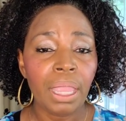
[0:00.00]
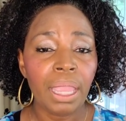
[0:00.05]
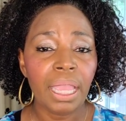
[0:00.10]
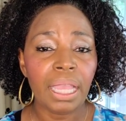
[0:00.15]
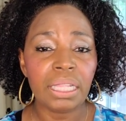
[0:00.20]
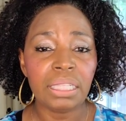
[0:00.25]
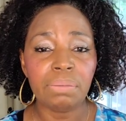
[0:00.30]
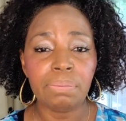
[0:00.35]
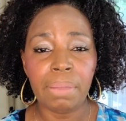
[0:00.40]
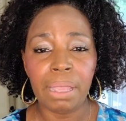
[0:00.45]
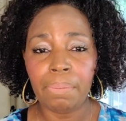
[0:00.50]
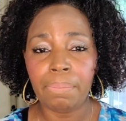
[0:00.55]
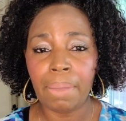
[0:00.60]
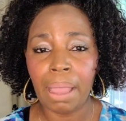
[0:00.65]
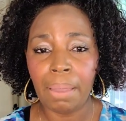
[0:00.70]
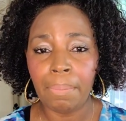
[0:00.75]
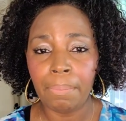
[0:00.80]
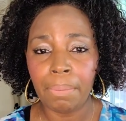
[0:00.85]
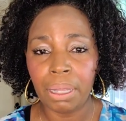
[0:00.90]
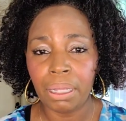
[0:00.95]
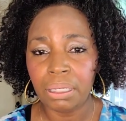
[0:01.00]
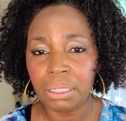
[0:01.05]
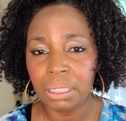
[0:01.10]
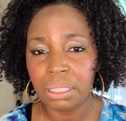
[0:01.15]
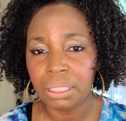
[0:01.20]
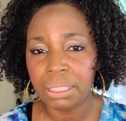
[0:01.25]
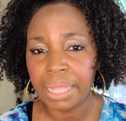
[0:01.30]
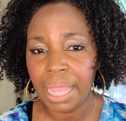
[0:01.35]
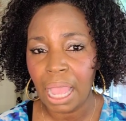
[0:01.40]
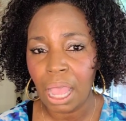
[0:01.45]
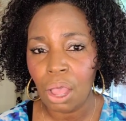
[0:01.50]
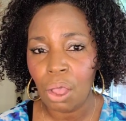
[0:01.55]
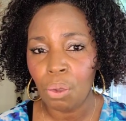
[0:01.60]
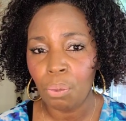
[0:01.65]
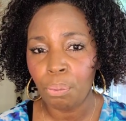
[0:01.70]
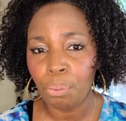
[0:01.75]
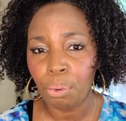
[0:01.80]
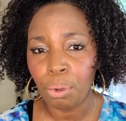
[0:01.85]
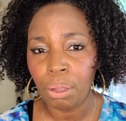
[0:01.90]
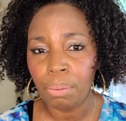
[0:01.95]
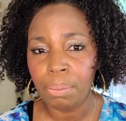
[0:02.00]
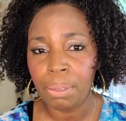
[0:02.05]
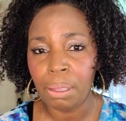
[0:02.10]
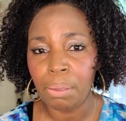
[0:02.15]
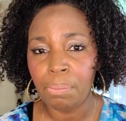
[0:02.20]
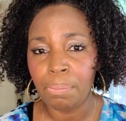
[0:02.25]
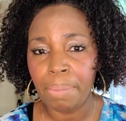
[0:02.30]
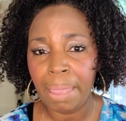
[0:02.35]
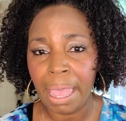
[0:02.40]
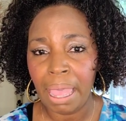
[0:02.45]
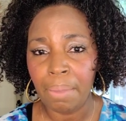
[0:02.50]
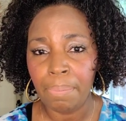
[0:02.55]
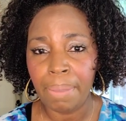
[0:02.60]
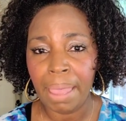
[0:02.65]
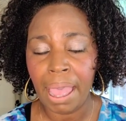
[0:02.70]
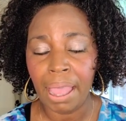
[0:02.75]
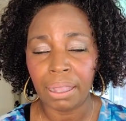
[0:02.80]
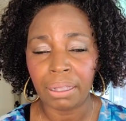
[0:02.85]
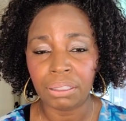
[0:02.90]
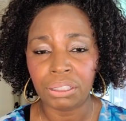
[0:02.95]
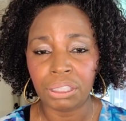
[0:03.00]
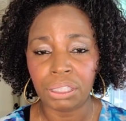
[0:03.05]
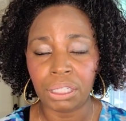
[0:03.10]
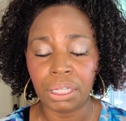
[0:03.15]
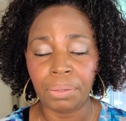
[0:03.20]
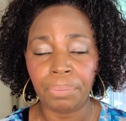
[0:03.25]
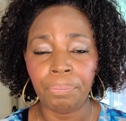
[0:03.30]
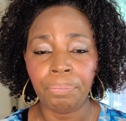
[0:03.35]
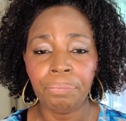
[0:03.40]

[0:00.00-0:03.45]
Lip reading: It's made by Monday Dow Premium Pet Packaging.